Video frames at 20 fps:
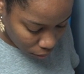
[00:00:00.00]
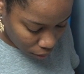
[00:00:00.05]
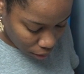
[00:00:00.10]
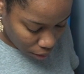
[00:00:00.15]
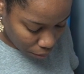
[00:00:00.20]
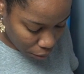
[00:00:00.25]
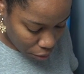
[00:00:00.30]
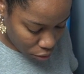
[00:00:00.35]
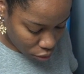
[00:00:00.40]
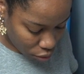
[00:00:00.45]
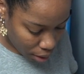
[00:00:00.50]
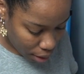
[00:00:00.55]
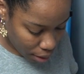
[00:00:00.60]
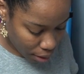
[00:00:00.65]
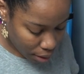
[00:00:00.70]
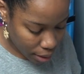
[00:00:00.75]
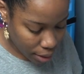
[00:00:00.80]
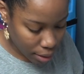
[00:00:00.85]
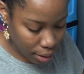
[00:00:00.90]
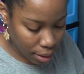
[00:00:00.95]
let me try
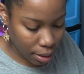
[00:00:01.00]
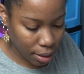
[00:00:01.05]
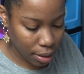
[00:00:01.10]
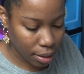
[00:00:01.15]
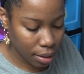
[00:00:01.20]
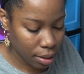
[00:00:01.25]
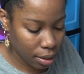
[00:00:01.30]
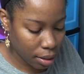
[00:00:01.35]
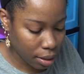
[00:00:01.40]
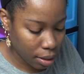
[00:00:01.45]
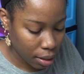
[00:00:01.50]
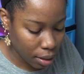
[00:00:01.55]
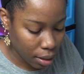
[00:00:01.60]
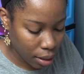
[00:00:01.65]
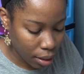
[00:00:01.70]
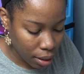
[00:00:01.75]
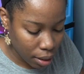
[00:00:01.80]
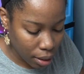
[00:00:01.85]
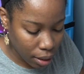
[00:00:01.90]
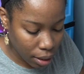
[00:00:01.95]
this.
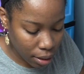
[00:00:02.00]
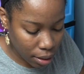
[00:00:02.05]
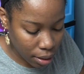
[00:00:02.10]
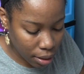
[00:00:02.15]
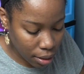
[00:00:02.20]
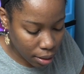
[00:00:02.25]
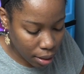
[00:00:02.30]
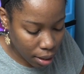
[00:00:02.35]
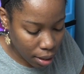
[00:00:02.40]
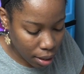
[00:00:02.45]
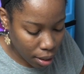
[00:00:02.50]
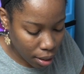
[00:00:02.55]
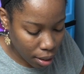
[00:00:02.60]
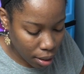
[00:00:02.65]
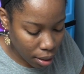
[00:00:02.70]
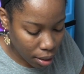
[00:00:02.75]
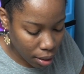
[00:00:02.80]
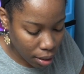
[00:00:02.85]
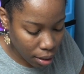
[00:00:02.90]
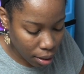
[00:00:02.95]
This is
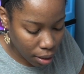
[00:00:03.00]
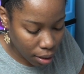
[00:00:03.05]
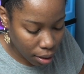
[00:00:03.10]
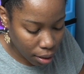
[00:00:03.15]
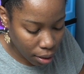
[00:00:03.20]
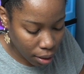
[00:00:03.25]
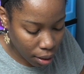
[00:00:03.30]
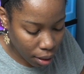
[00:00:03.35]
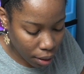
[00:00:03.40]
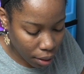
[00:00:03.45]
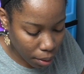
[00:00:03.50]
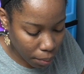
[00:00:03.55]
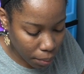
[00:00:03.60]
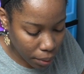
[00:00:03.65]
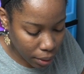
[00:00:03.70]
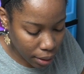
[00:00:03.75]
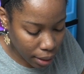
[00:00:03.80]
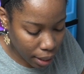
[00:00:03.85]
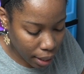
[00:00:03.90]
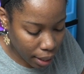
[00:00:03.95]
another
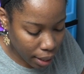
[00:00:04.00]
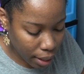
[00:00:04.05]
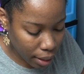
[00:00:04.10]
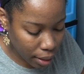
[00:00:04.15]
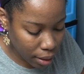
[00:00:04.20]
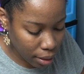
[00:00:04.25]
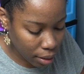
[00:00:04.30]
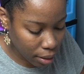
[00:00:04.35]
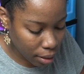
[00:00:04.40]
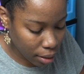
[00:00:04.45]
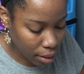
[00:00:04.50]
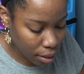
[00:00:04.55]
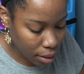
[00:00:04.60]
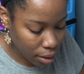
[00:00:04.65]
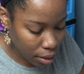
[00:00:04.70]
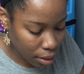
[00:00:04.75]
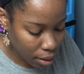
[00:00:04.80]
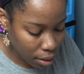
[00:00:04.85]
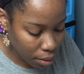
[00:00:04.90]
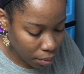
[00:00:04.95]
bit I had.
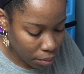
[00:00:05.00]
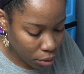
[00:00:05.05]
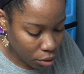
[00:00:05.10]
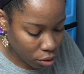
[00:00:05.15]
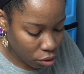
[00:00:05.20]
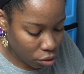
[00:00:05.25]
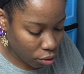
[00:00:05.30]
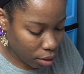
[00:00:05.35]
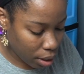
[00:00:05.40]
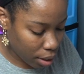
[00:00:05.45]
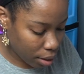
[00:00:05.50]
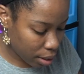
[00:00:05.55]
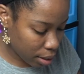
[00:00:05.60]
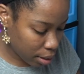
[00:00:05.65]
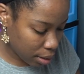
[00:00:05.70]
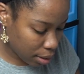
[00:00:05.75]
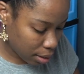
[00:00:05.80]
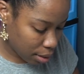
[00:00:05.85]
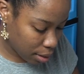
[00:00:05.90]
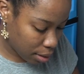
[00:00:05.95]
Let me try
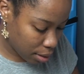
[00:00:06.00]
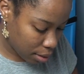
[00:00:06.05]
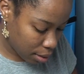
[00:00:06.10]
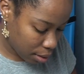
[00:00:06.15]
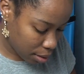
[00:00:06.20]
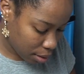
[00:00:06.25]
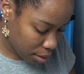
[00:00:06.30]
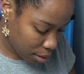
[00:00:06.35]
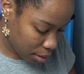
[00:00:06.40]
this.